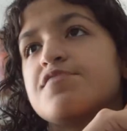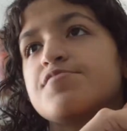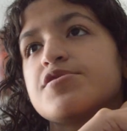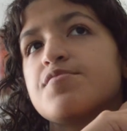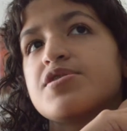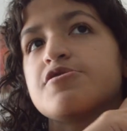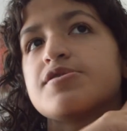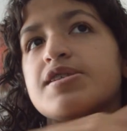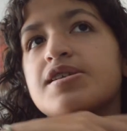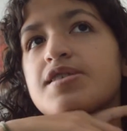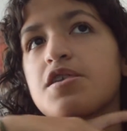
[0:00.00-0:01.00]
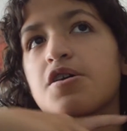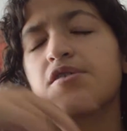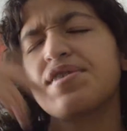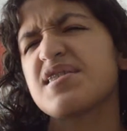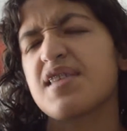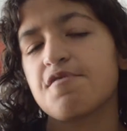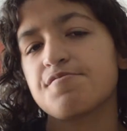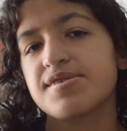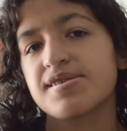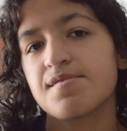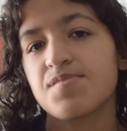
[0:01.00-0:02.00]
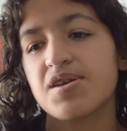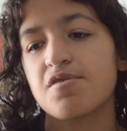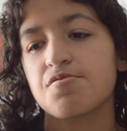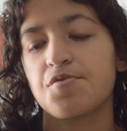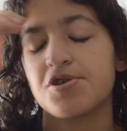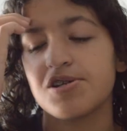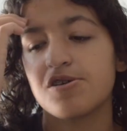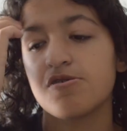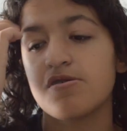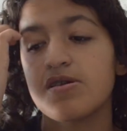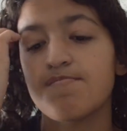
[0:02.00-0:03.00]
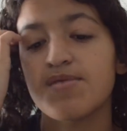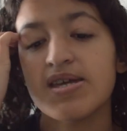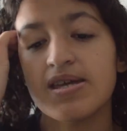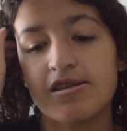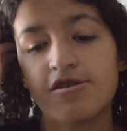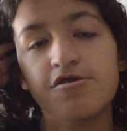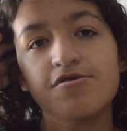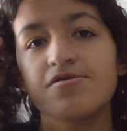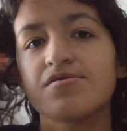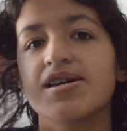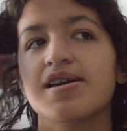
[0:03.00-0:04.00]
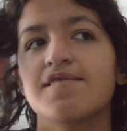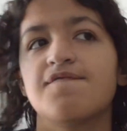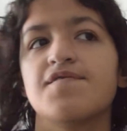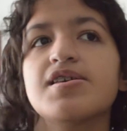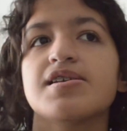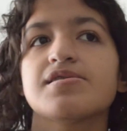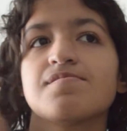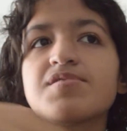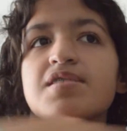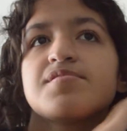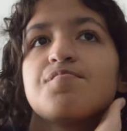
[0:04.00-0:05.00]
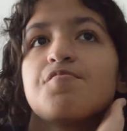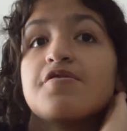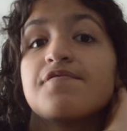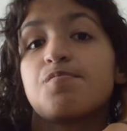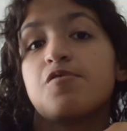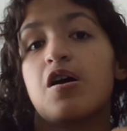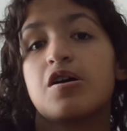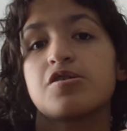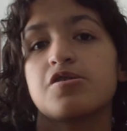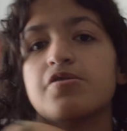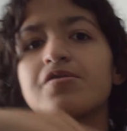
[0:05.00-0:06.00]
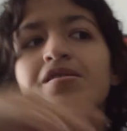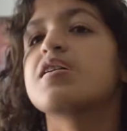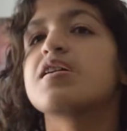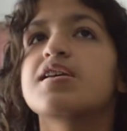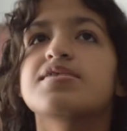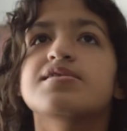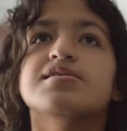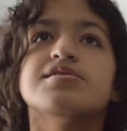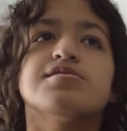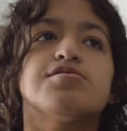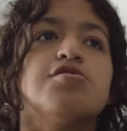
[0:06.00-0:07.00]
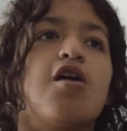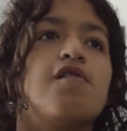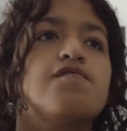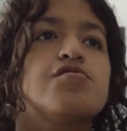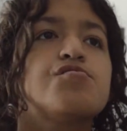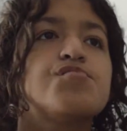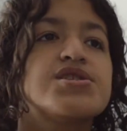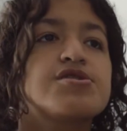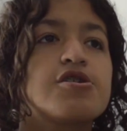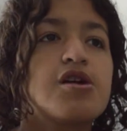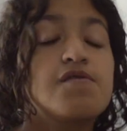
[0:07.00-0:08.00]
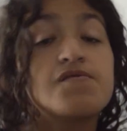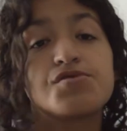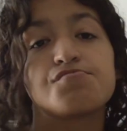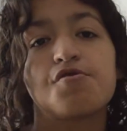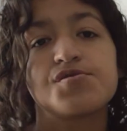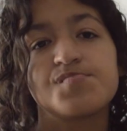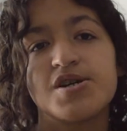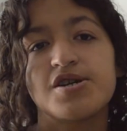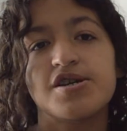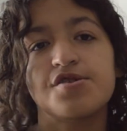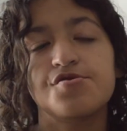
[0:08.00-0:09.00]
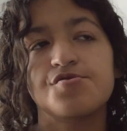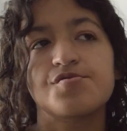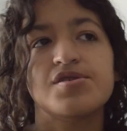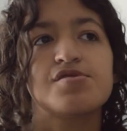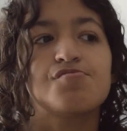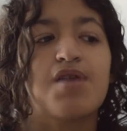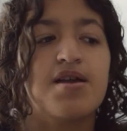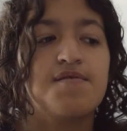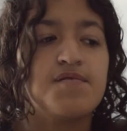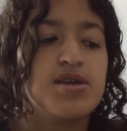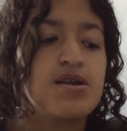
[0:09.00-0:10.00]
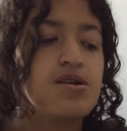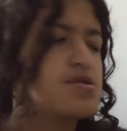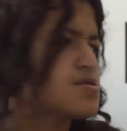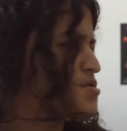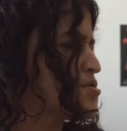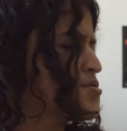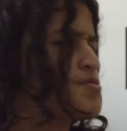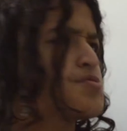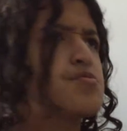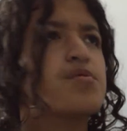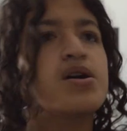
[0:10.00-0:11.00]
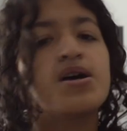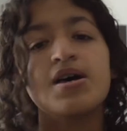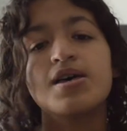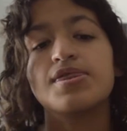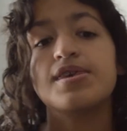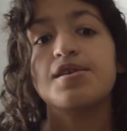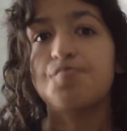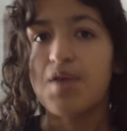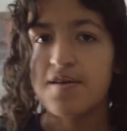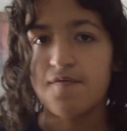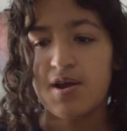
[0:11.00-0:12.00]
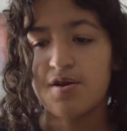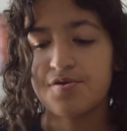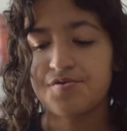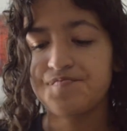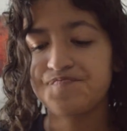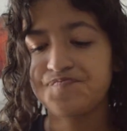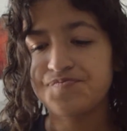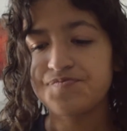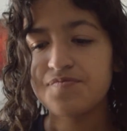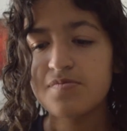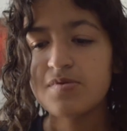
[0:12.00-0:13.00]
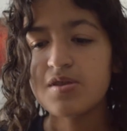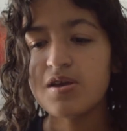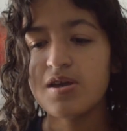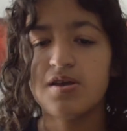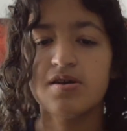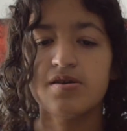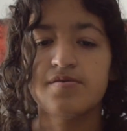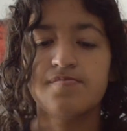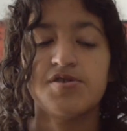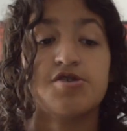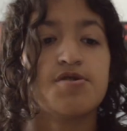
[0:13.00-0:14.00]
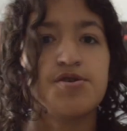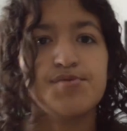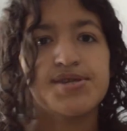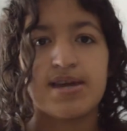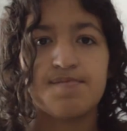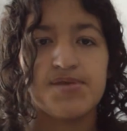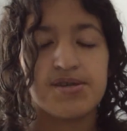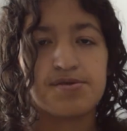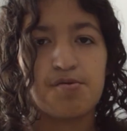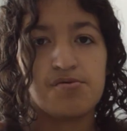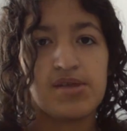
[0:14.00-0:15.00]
was so interesting because I thought that wasn't something I would particularly be into. Like, I feel like sometimes I'm more of a plot girl. In this novel, we start off with Rosemary, who is arriving to the Wayfarer. She's trying to escape this old